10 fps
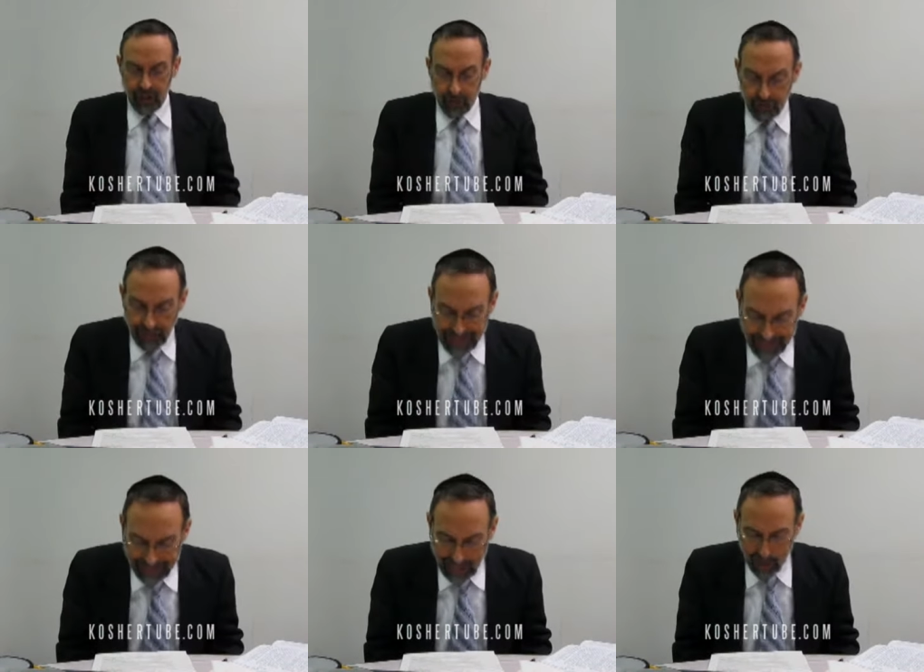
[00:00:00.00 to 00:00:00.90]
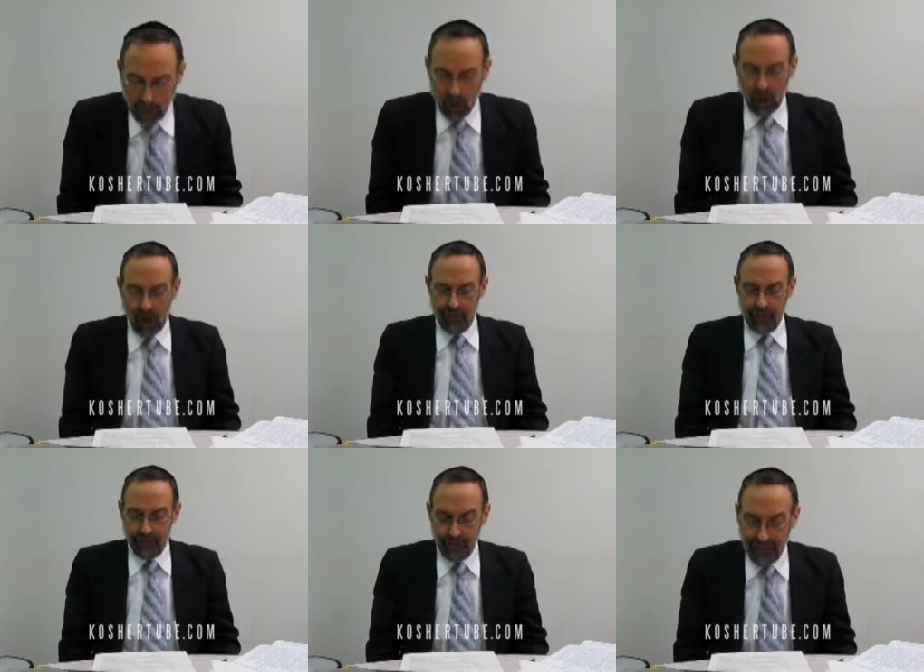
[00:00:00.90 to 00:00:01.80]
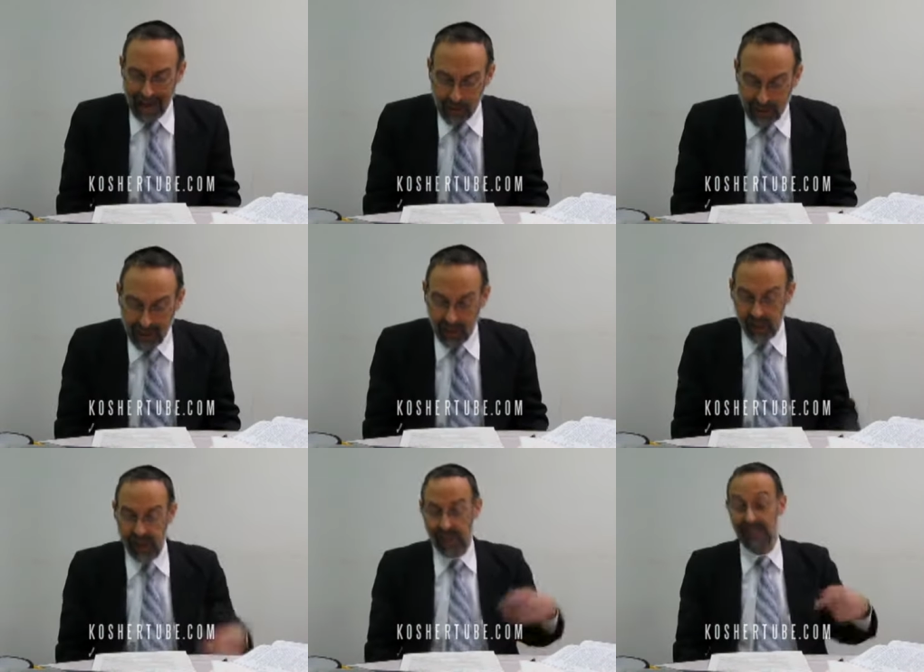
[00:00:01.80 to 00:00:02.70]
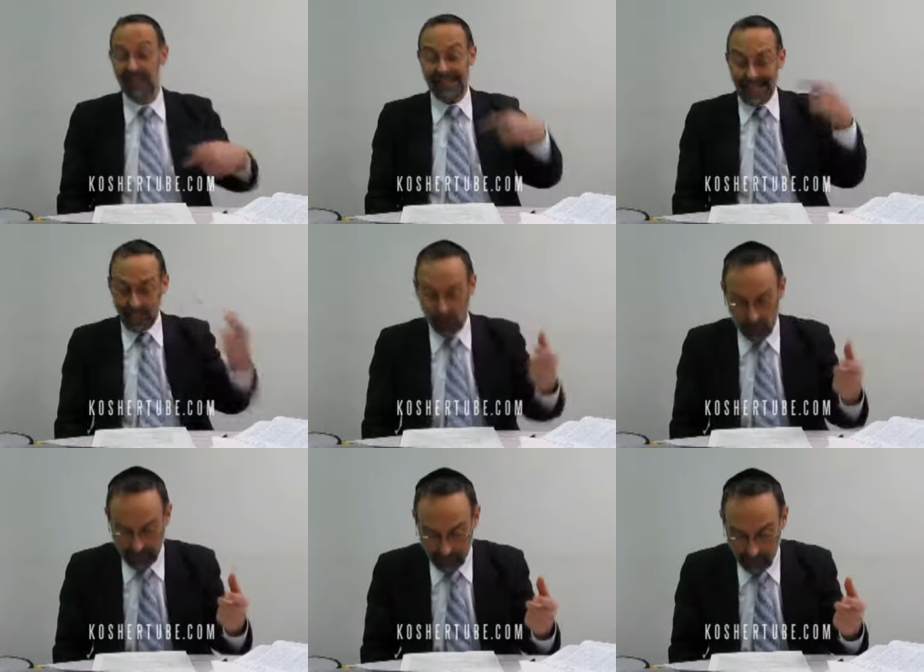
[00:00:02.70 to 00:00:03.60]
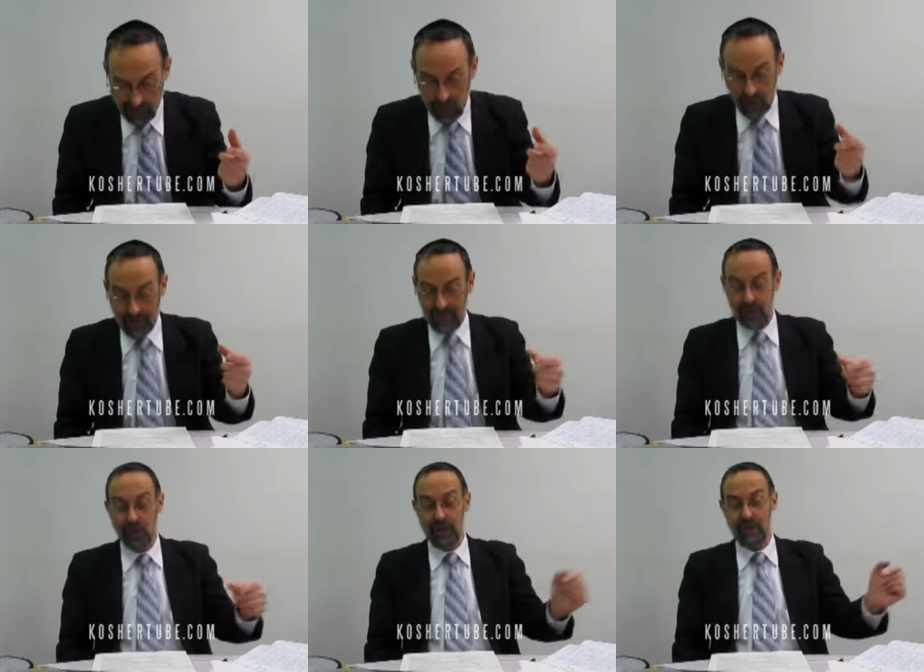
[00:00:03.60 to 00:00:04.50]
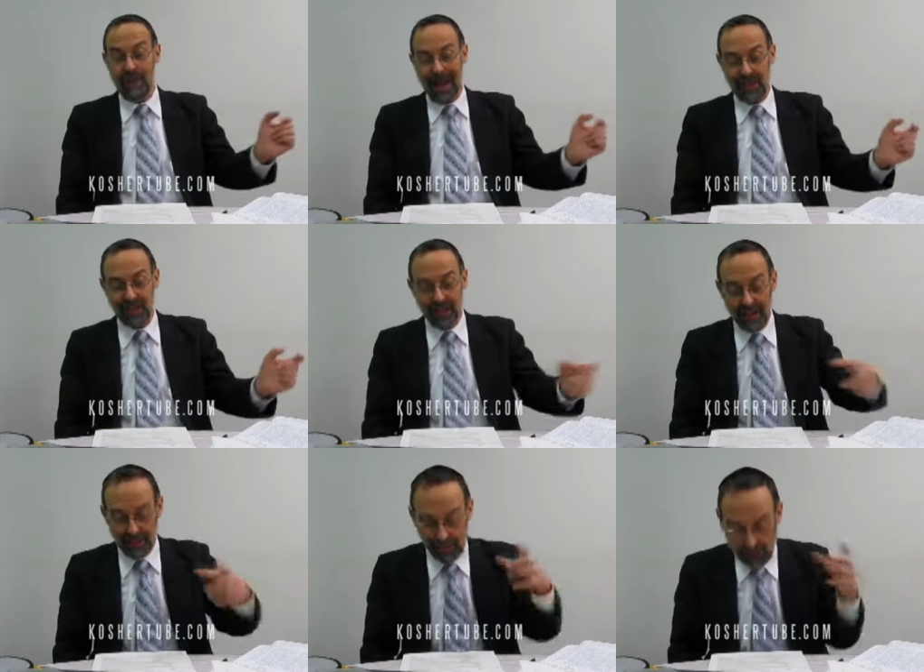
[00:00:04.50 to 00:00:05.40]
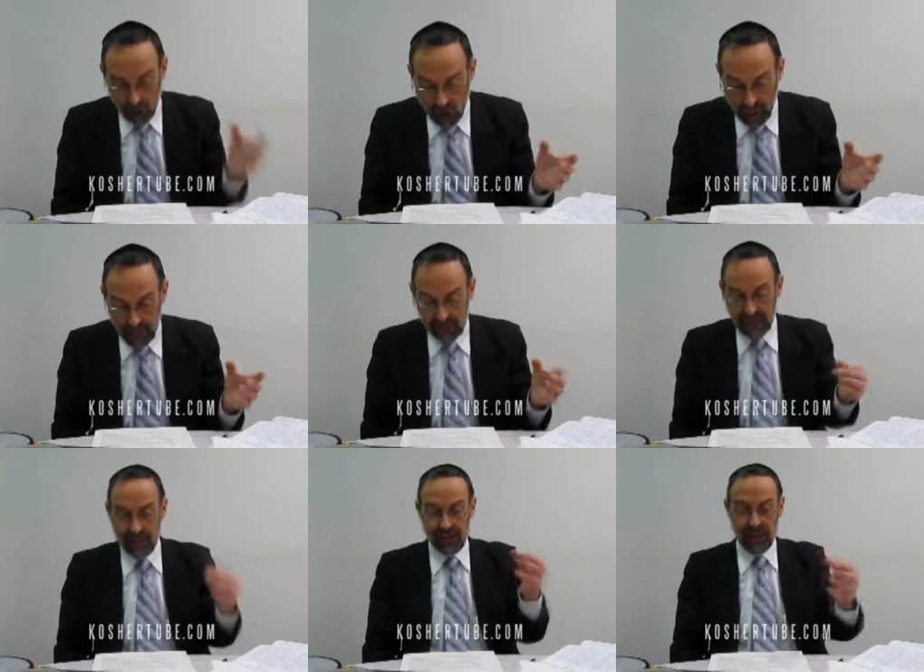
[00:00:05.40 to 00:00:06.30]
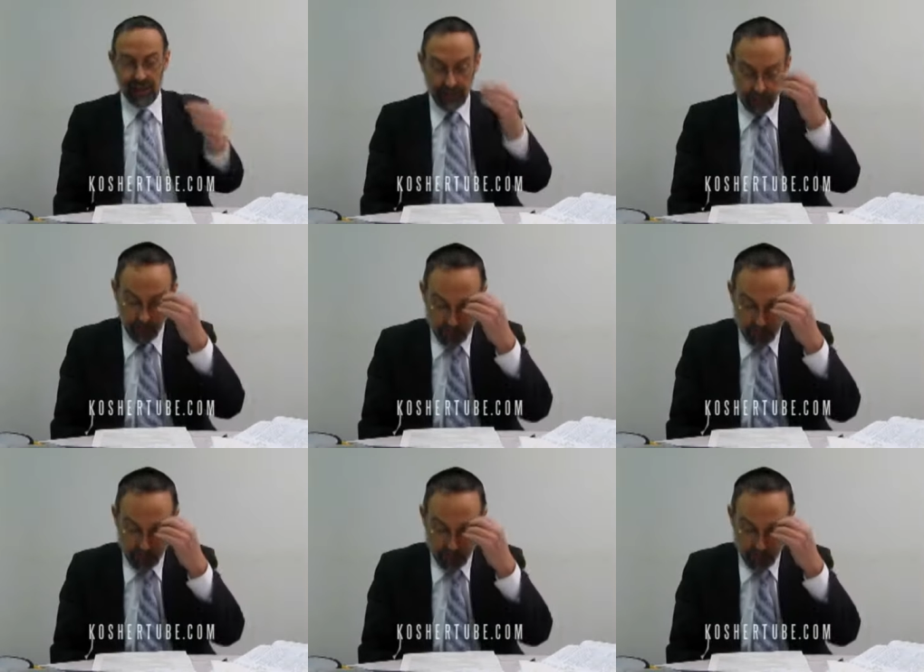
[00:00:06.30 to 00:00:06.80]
vayigar bo Aviv. Now he tells, this is the second dream. You remember the dream about the eleven stars and the sun and the moon